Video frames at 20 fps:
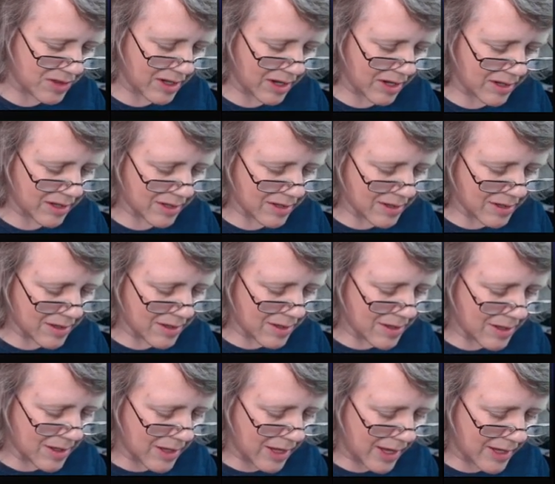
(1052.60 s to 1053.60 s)
that I
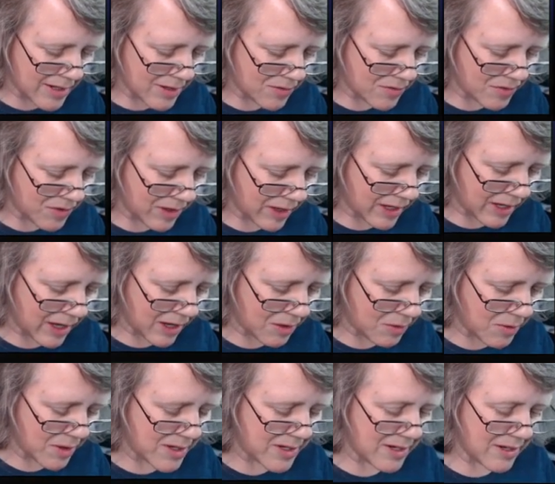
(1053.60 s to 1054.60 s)
I didn't feel like I
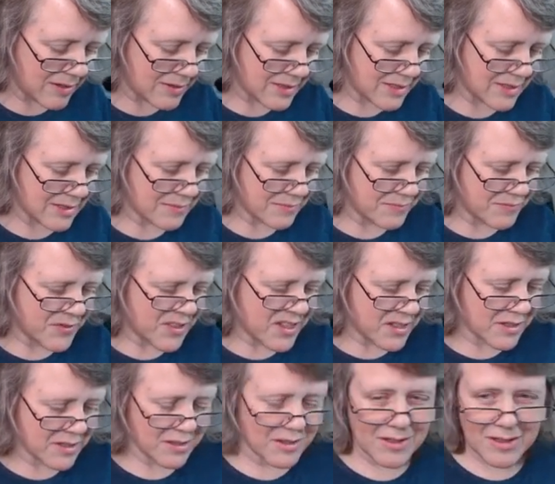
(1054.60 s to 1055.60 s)
quite nailed it
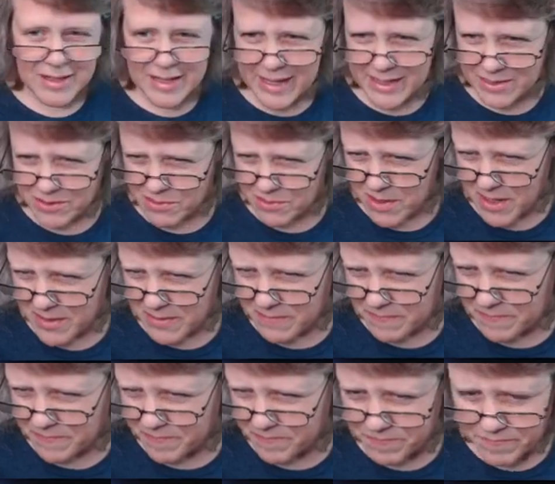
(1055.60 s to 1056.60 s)
until the last run.
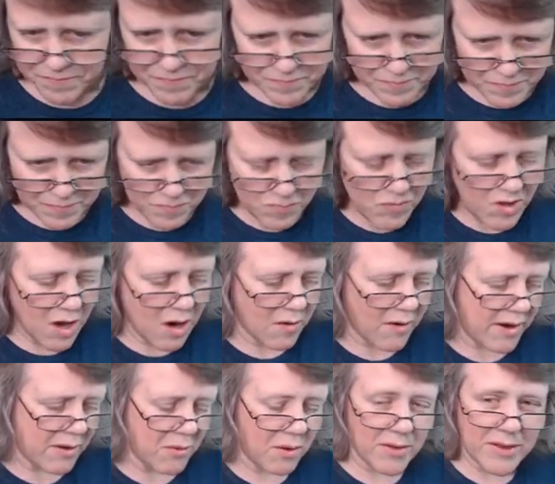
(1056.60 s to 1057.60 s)
All
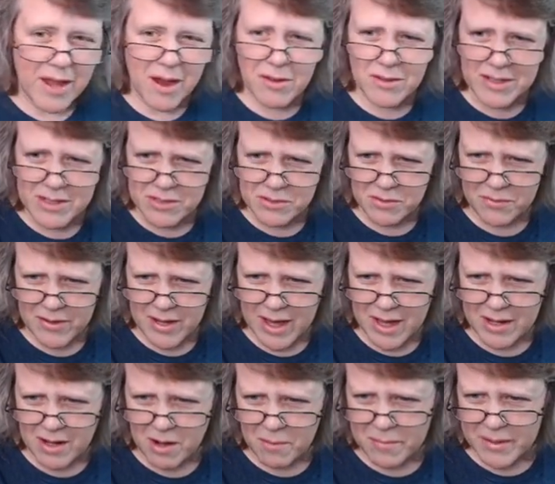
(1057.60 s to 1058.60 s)
right, well now at least we've
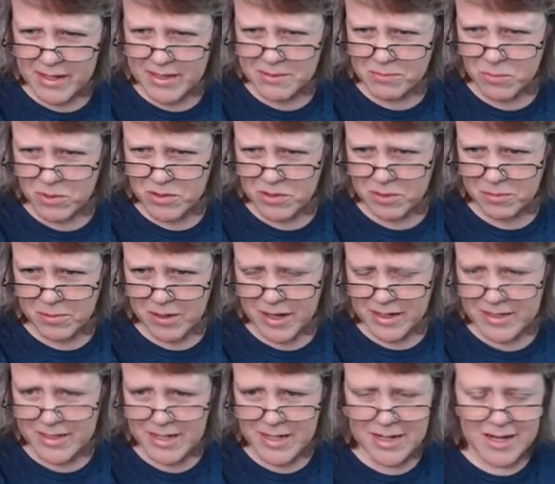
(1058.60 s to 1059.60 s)
got our base mostly
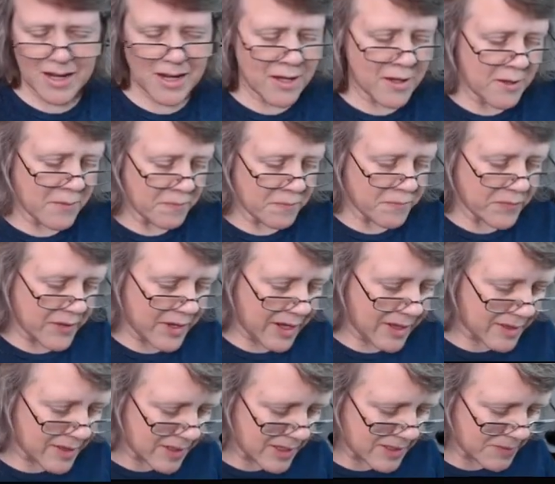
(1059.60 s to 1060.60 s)
blocked in.
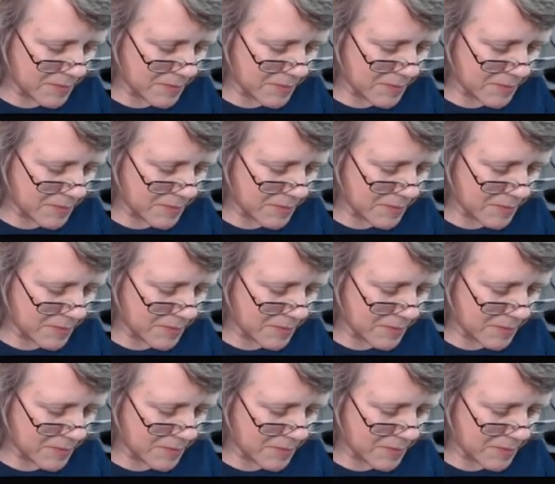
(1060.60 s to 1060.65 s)
And this